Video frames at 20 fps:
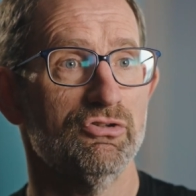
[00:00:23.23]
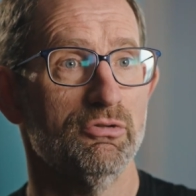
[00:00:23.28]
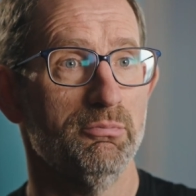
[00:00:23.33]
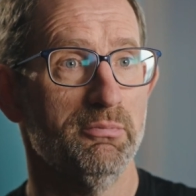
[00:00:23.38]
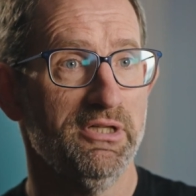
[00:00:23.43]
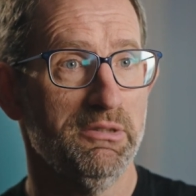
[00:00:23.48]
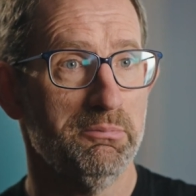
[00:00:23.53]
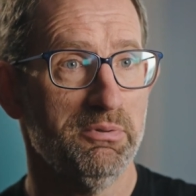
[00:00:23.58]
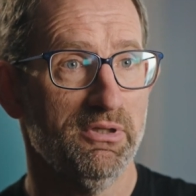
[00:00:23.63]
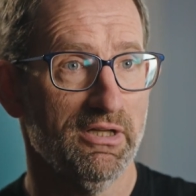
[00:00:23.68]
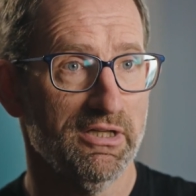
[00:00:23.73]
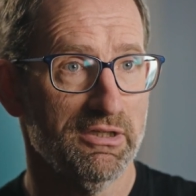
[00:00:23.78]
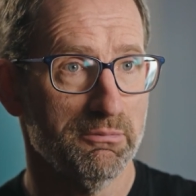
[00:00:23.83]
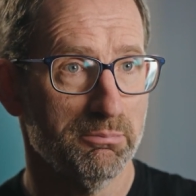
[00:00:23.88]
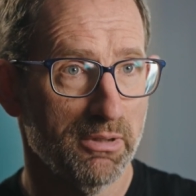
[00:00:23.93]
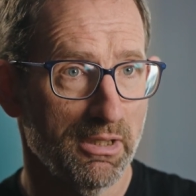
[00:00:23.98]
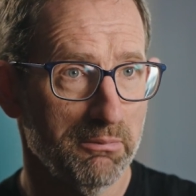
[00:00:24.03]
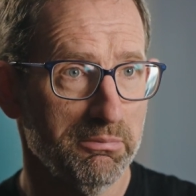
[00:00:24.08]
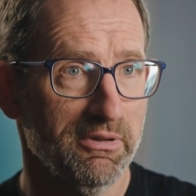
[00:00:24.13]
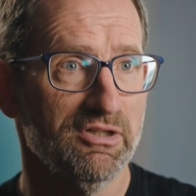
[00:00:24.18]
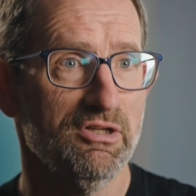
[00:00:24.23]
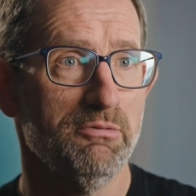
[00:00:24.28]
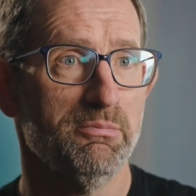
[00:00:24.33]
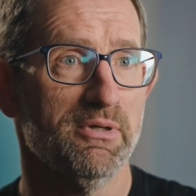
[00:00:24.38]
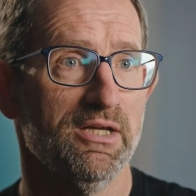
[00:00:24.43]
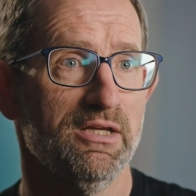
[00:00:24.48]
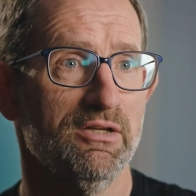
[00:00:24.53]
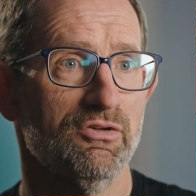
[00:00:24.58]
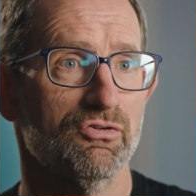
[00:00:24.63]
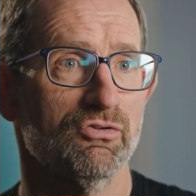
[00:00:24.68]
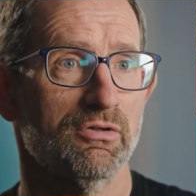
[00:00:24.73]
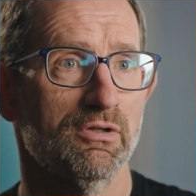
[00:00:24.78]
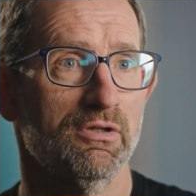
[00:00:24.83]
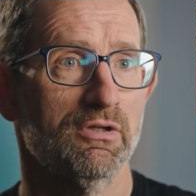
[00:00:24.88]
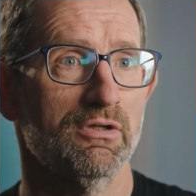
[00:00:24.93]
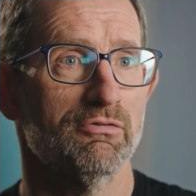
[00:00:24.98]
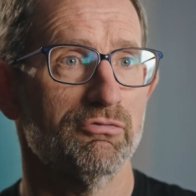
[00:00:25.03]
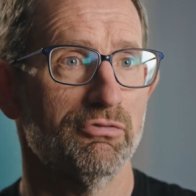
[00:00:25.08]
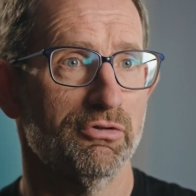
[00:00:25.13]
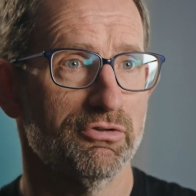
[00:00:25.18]
to manipulate public debate
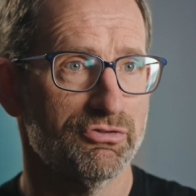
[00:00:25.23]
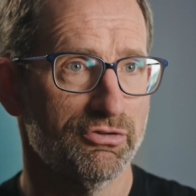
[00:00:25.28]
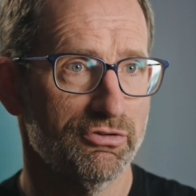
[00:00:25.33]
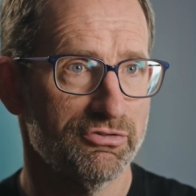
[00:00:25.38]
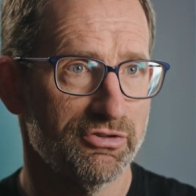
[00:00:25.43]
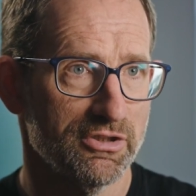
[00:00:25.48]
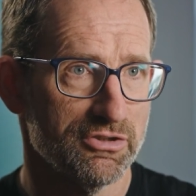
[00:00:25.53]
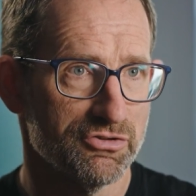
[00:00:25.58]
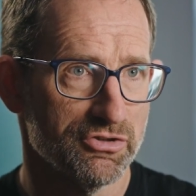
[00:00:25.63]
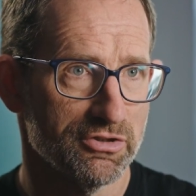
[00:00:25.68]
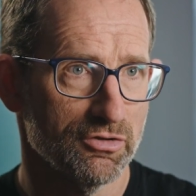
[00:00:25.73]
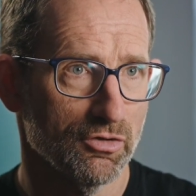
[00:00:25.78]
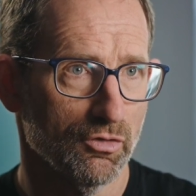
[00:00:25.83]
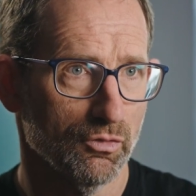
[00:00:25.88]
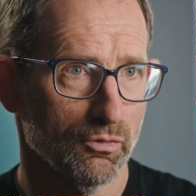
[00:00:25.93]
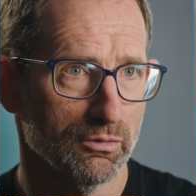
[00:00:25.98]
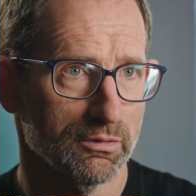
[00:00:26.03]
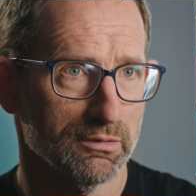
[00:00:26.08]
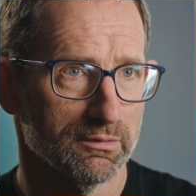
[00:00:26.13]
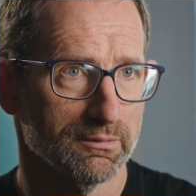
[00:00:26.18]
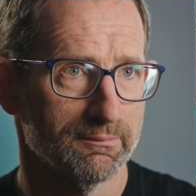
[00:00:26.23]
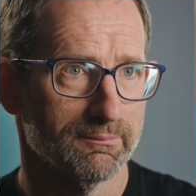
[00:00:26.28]
for a strategic goal.